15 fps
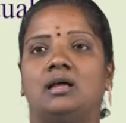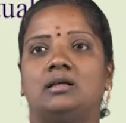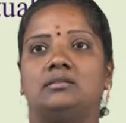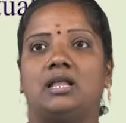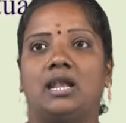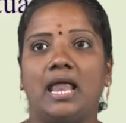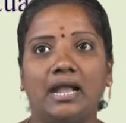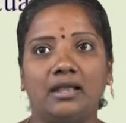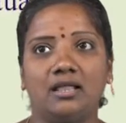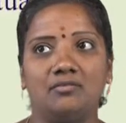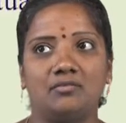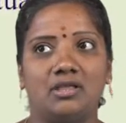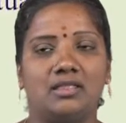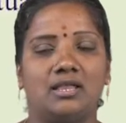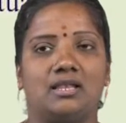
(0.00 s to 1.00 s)
The later
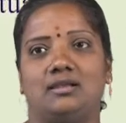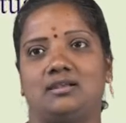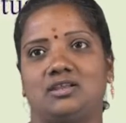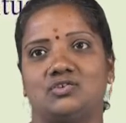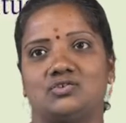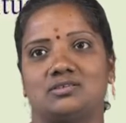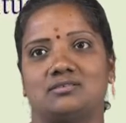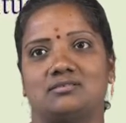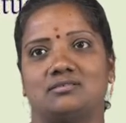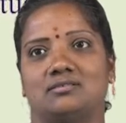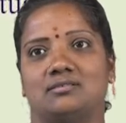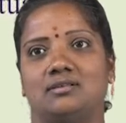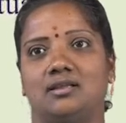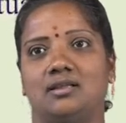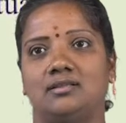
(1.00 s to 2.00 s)
Vedic literature.
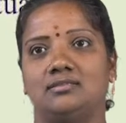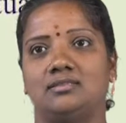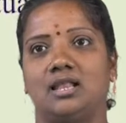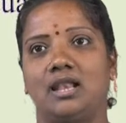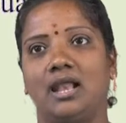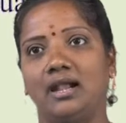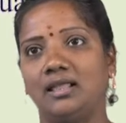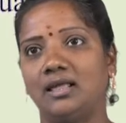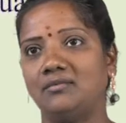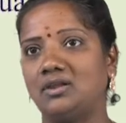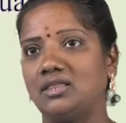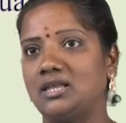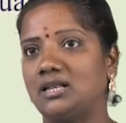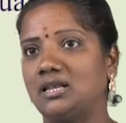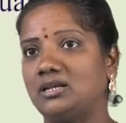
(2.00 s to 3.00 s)
The later
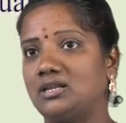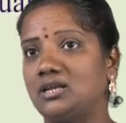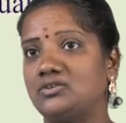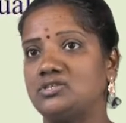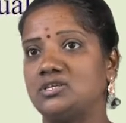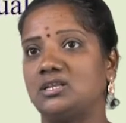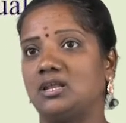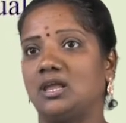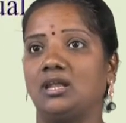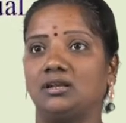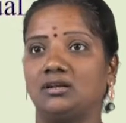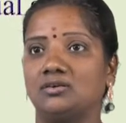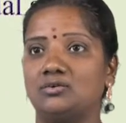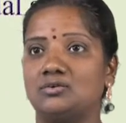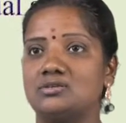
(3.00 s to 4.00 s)
Vedic literature
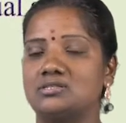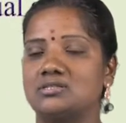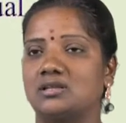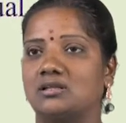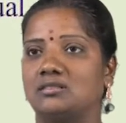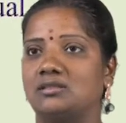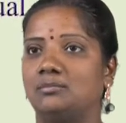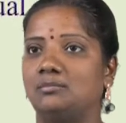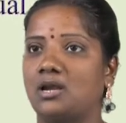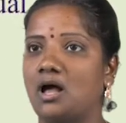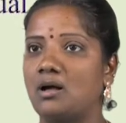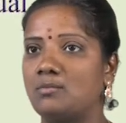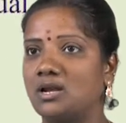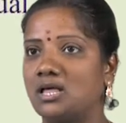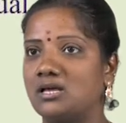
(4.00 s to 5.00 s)
includes the
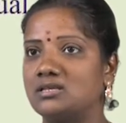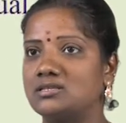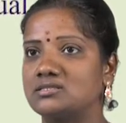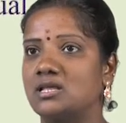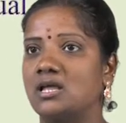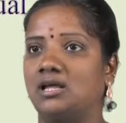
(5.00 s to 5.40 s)
Brahmanas,